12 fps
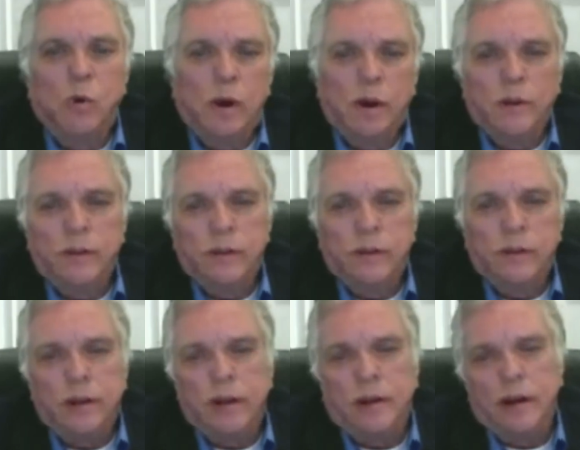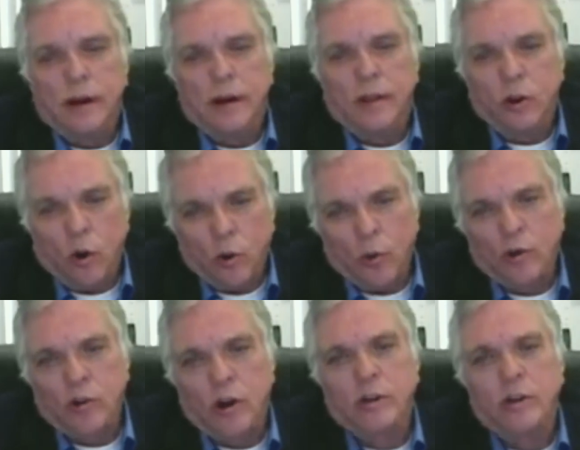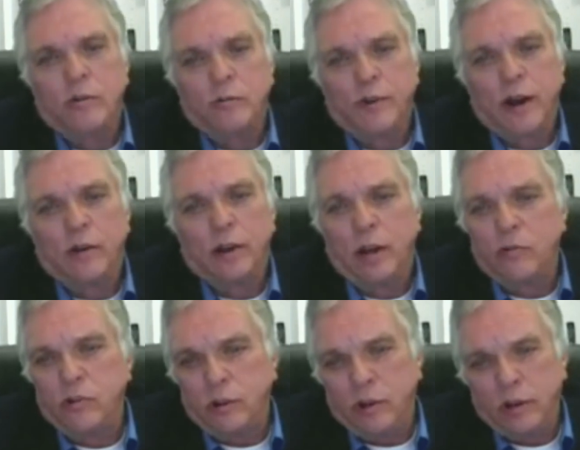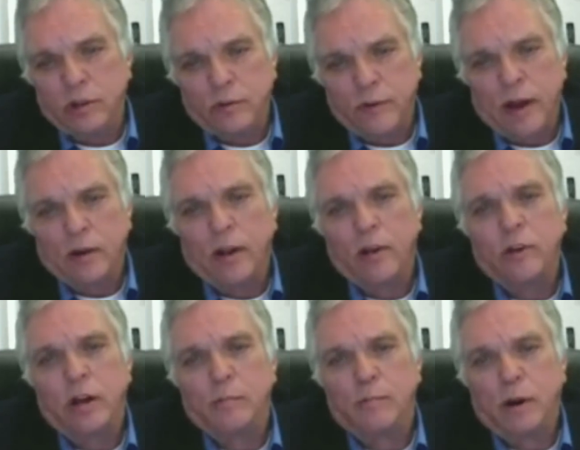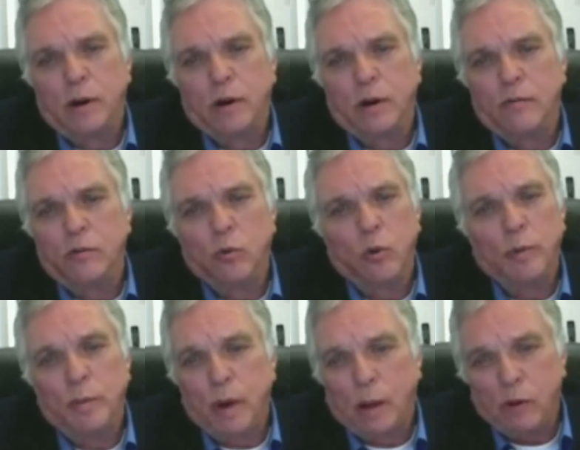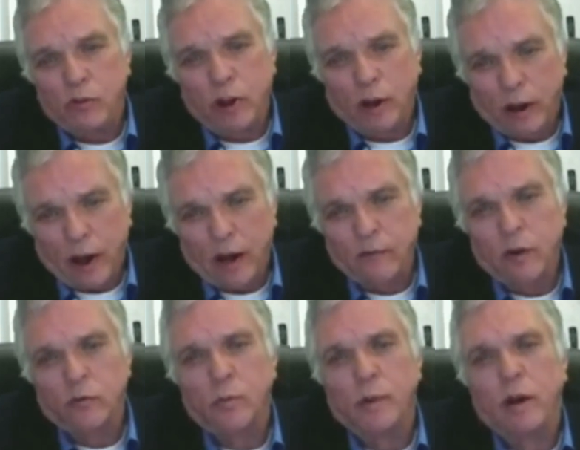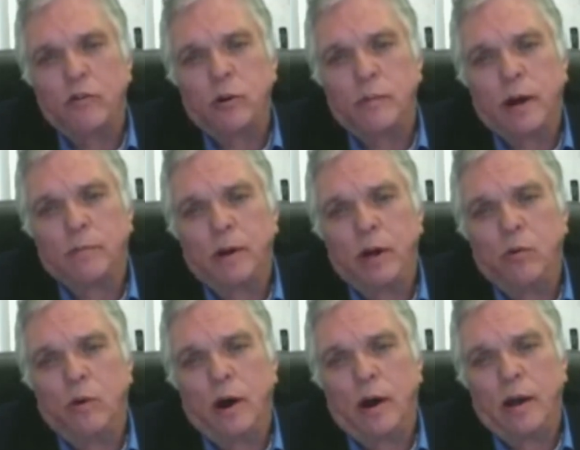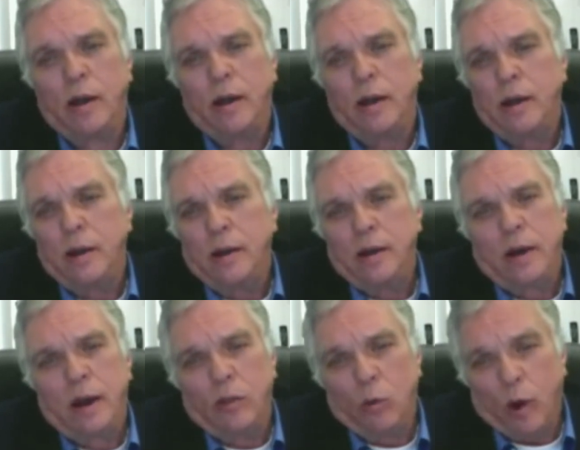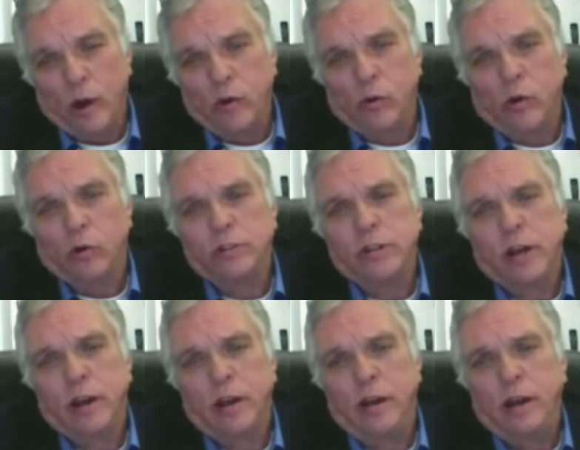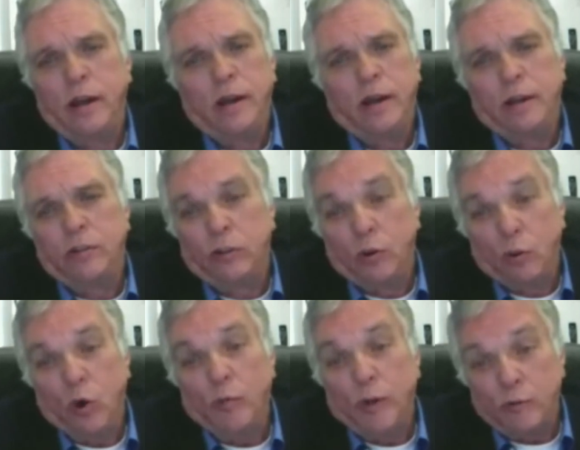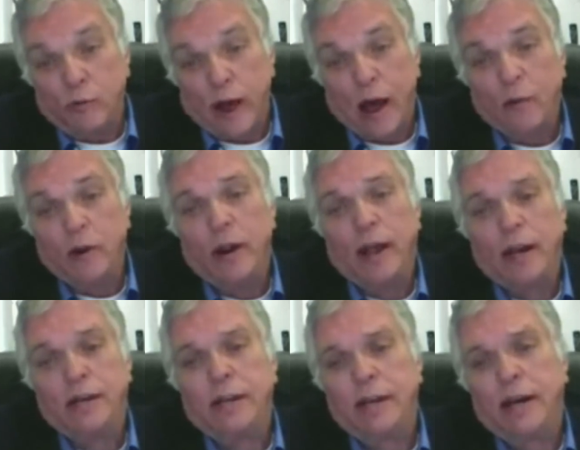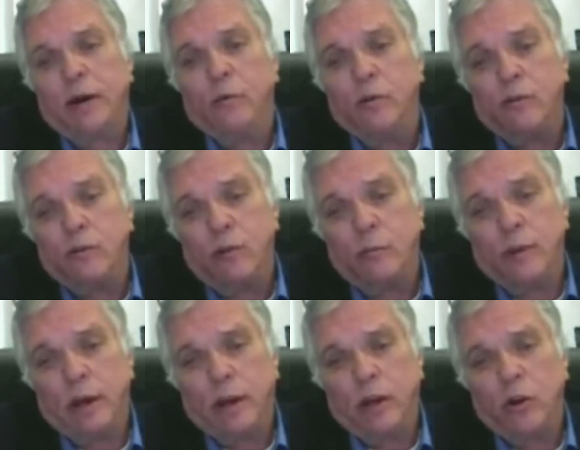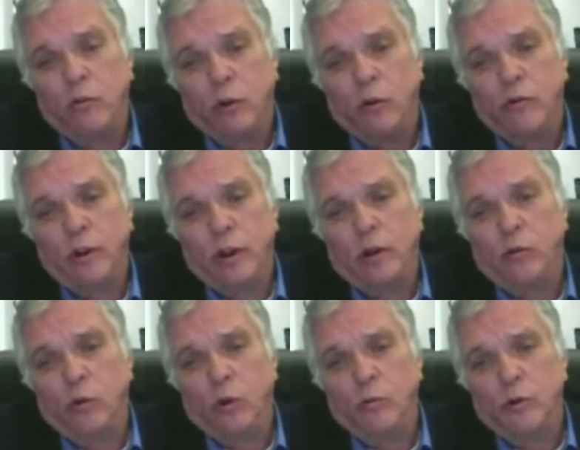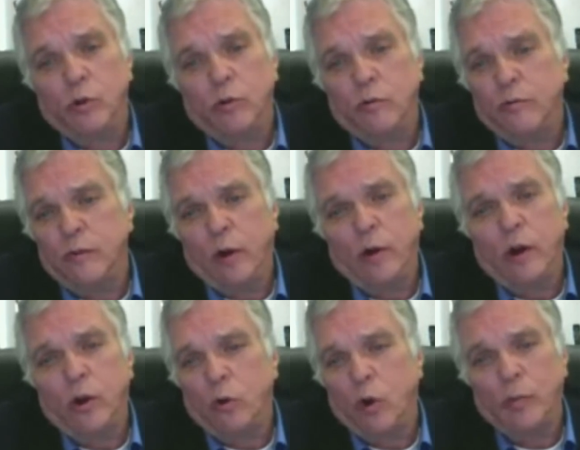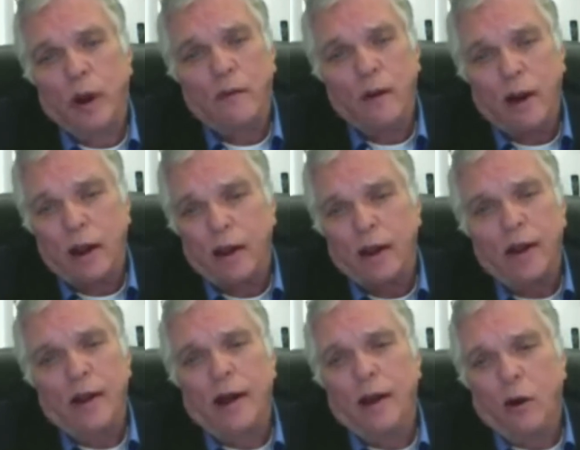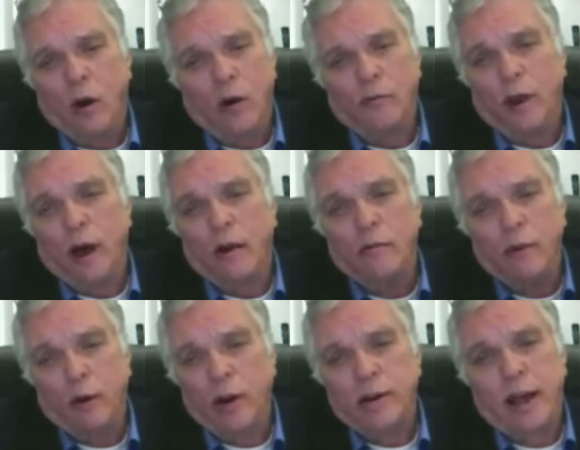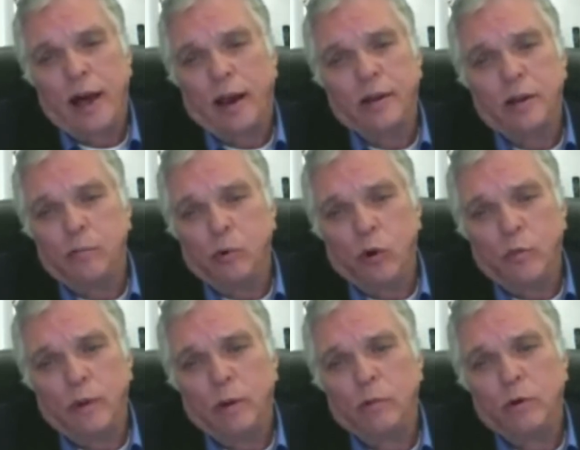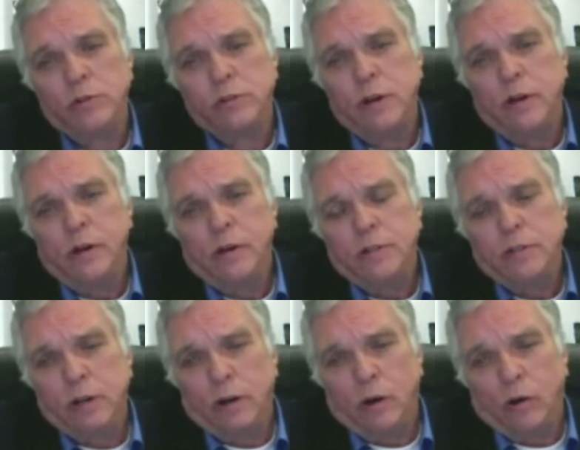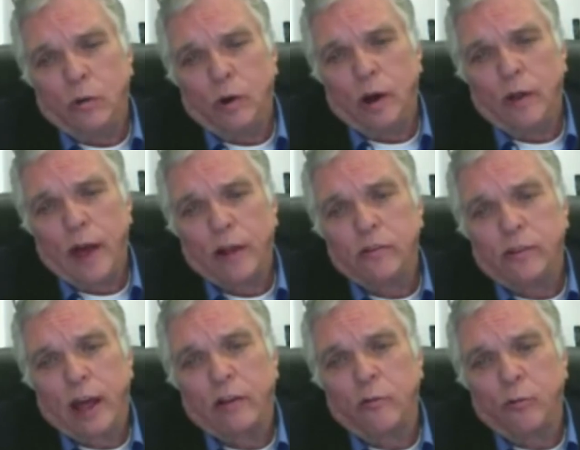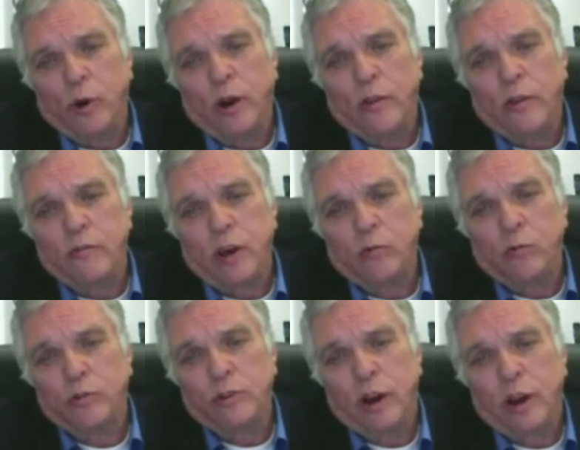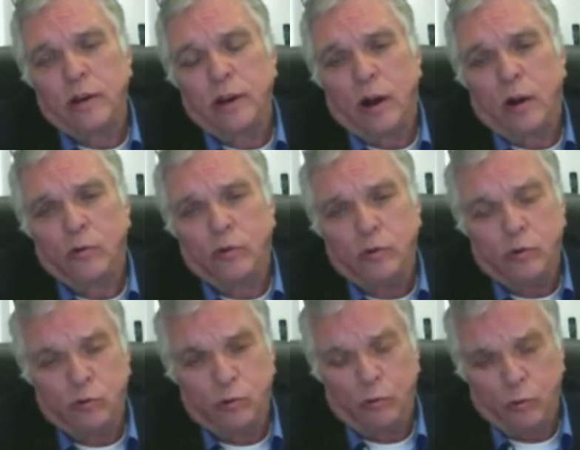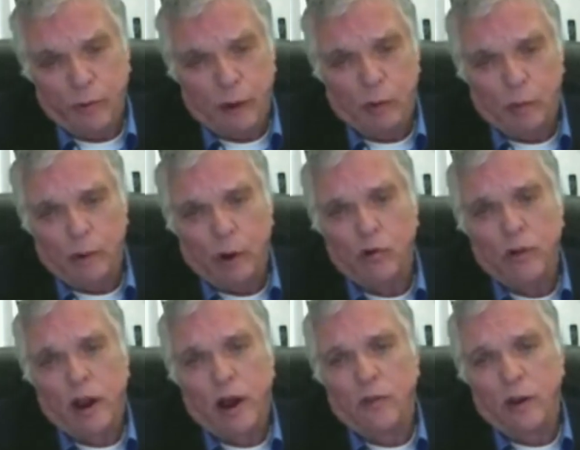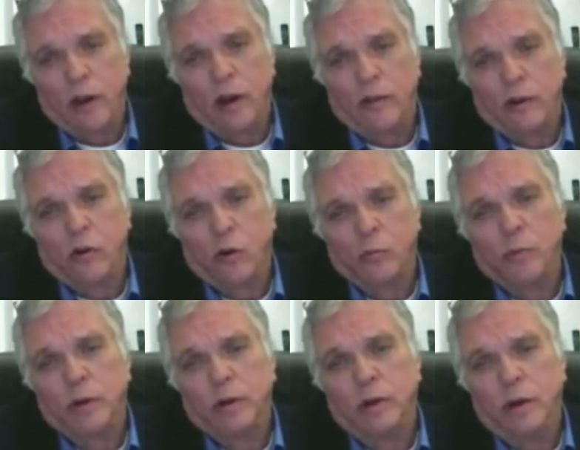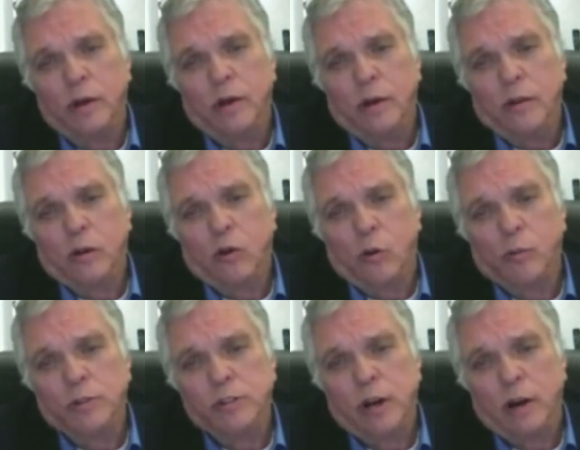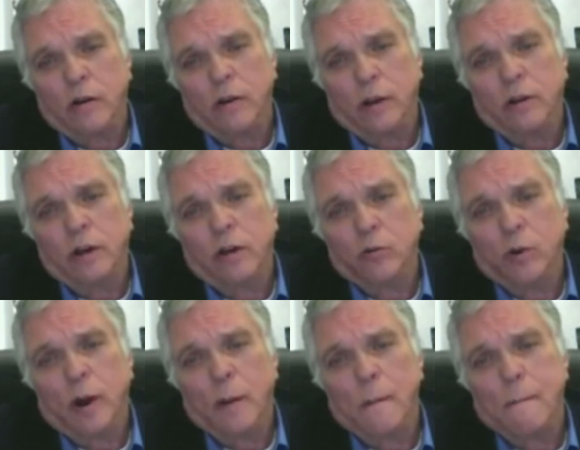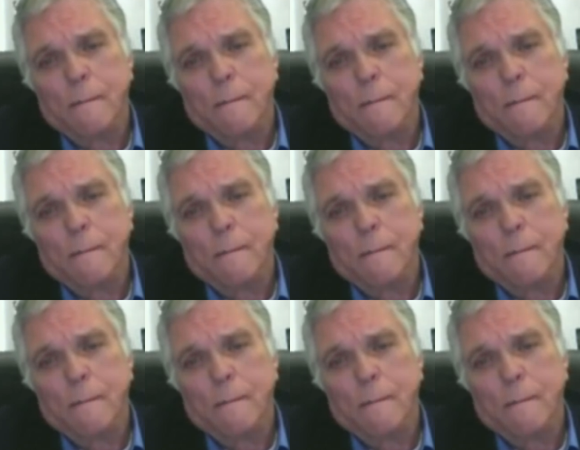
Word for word: Well, the, uh, the Northwest Autism Foundation is the foundation I'm part of, so we'll be publishing a lot of information about P2I okay. and the one year old study. It's the group that founded ATN, which is the big university group, so it's a very good group, and I've got an awful lot of very talented board members. So uh, that's that's really the central site, and I'll remember to post that on the uh, the Kirkman Okay. Uh, uh, as well.